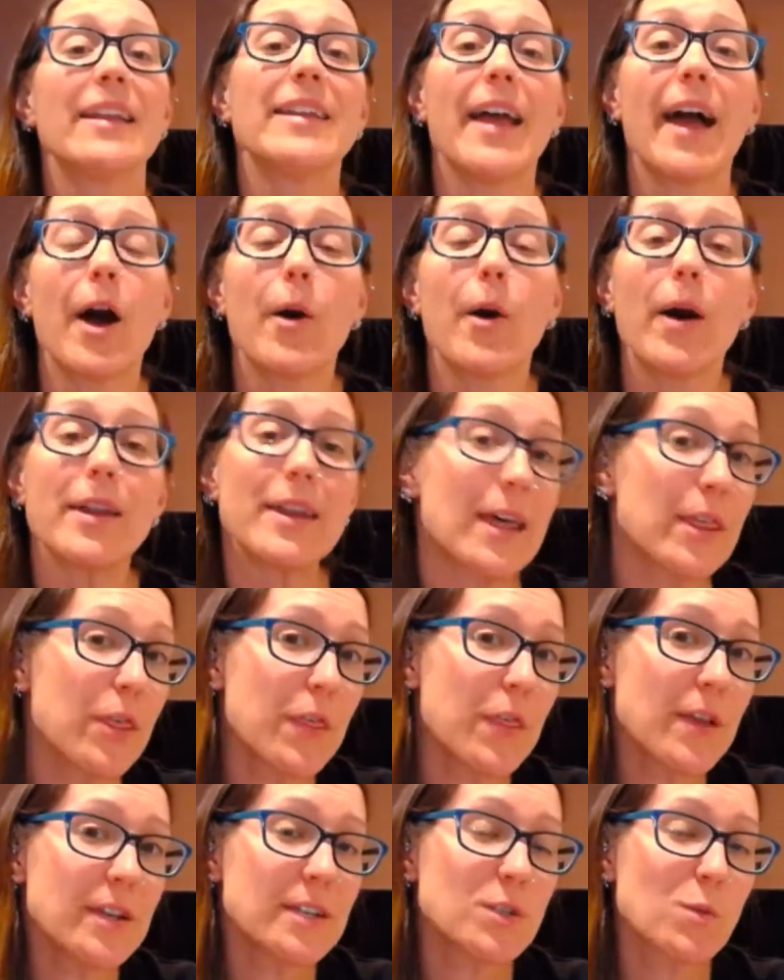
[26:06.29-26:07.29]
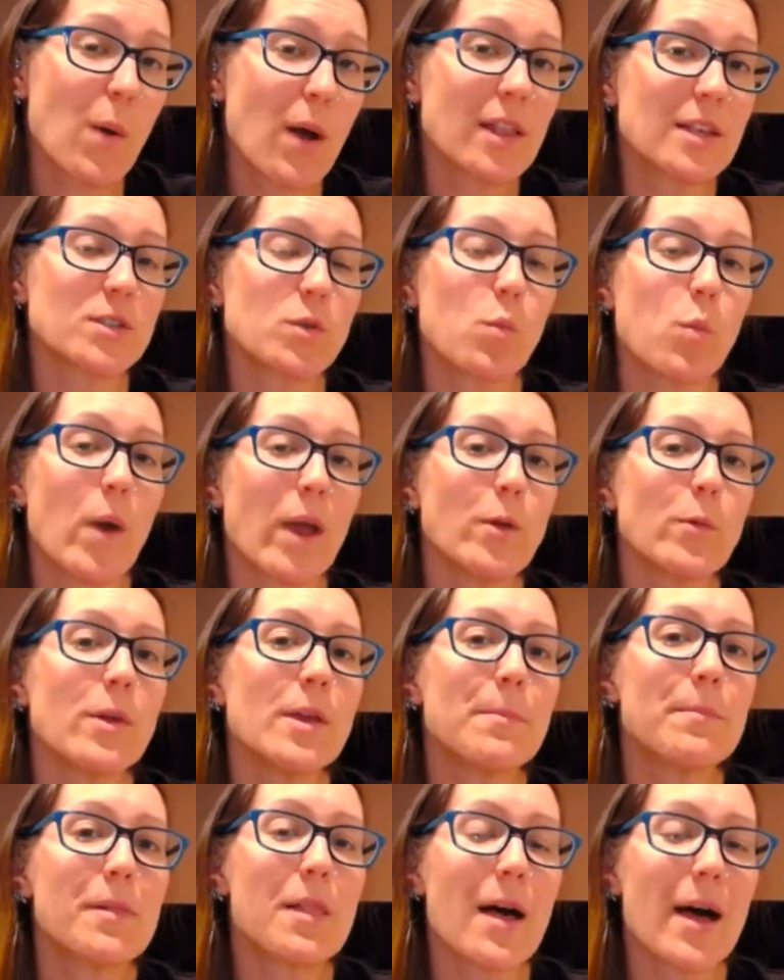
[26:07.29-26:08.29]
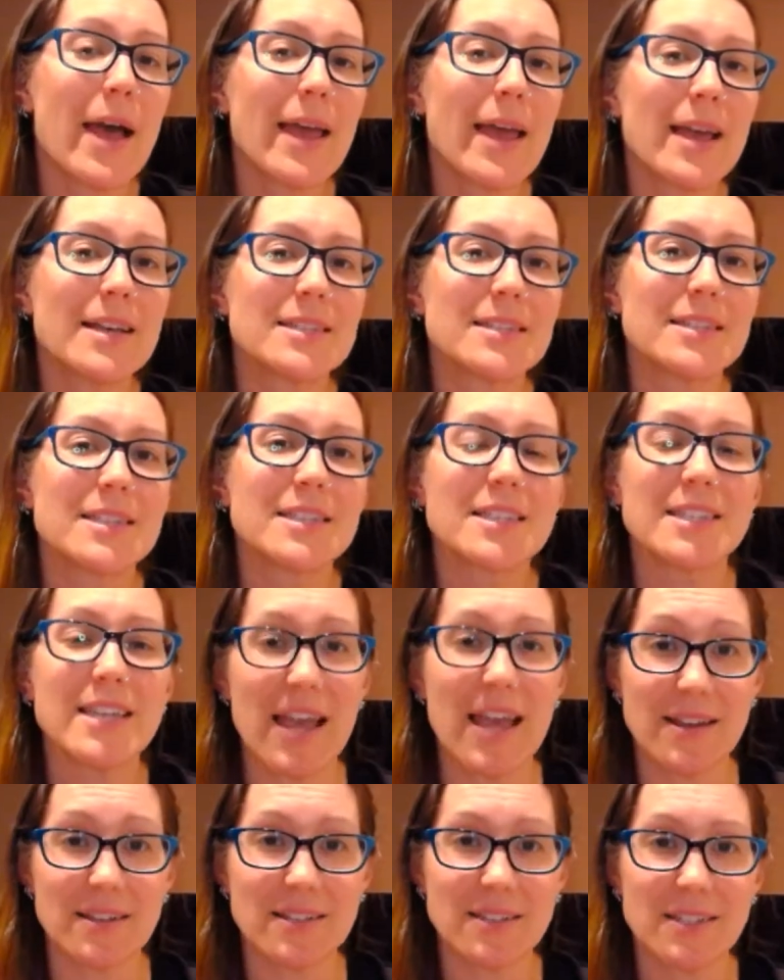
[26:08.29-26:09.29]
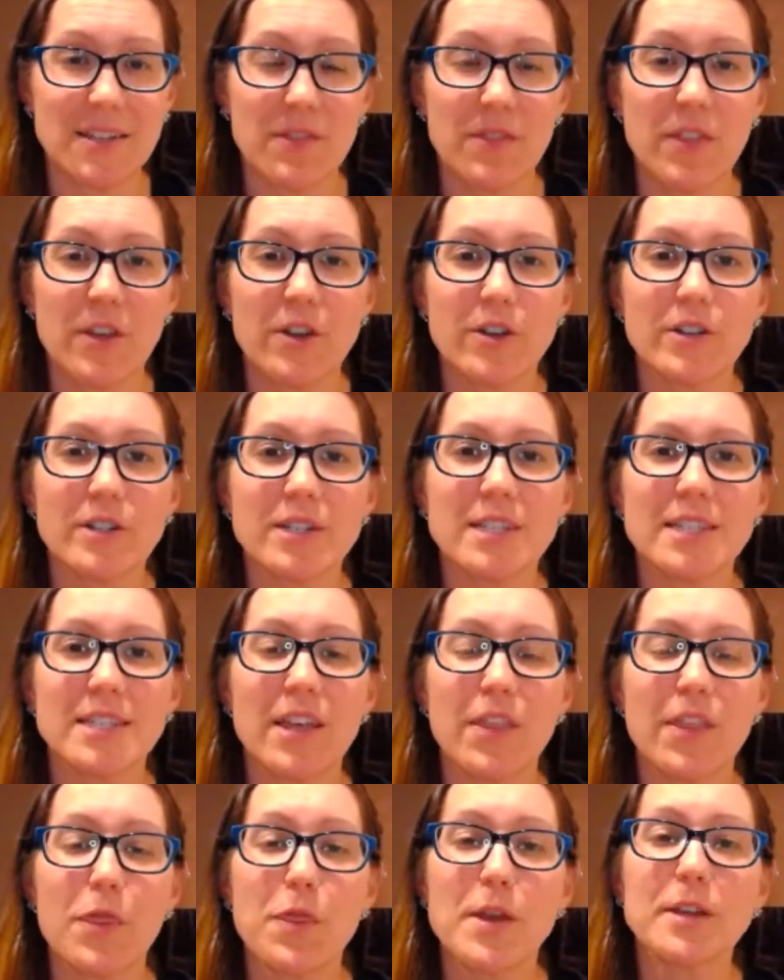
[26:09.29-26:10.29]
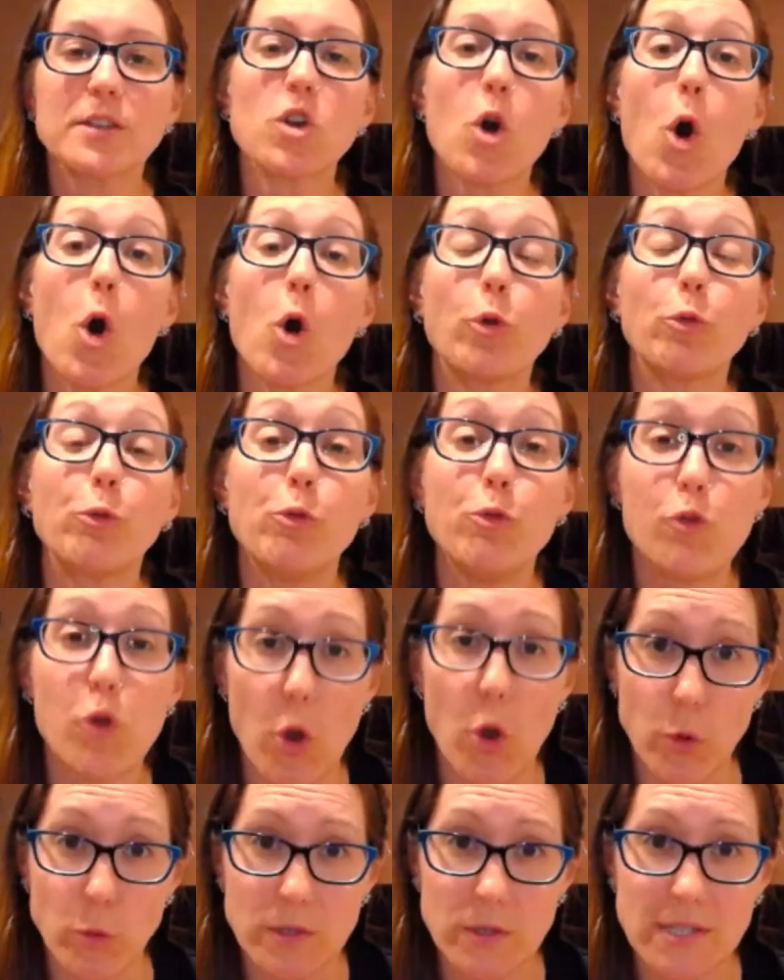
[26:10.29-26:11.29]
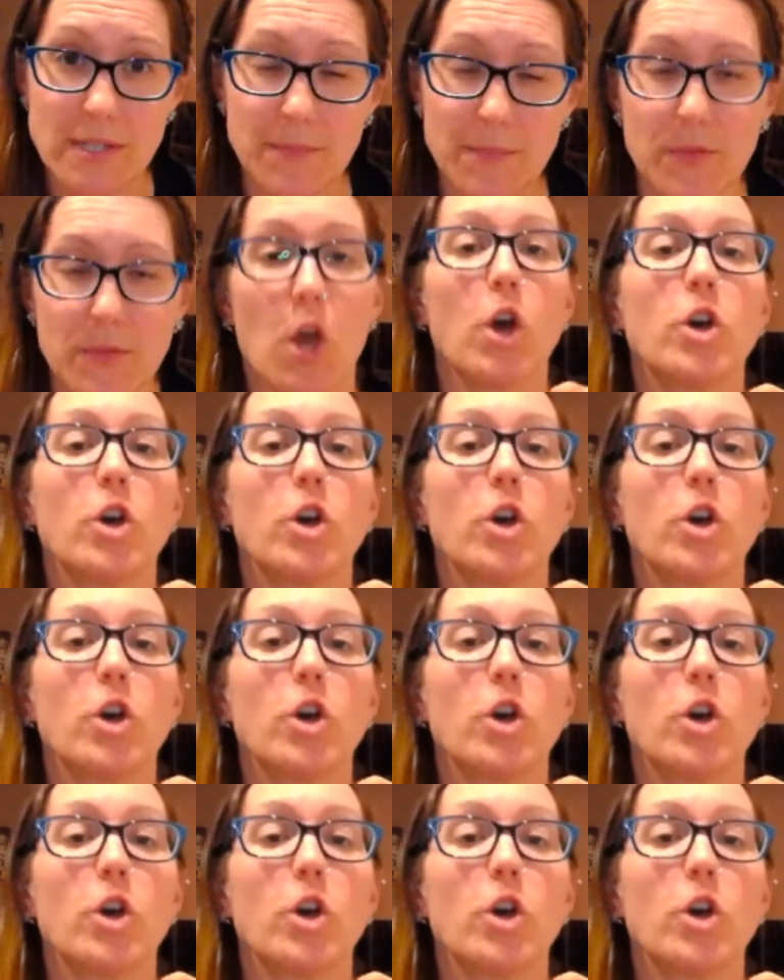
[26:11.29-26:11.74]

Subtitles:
Now, another thing as well is when we apply scents, there's things called notes.